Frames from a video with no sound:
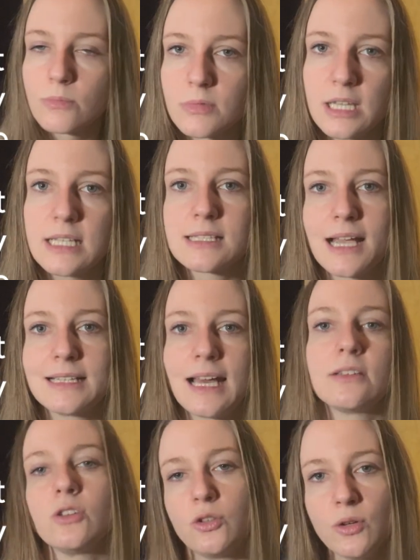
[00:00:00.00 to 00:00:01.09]
things like
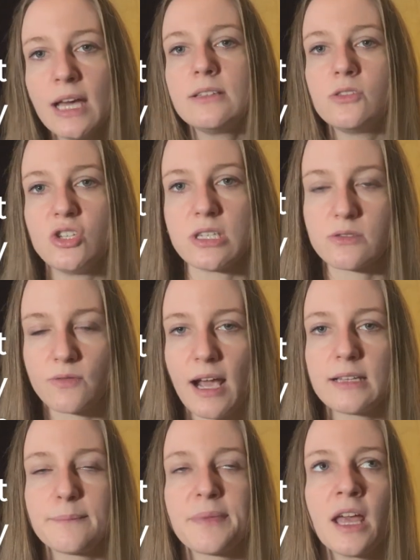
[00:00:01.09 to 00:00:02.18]
that. You get the gist, right?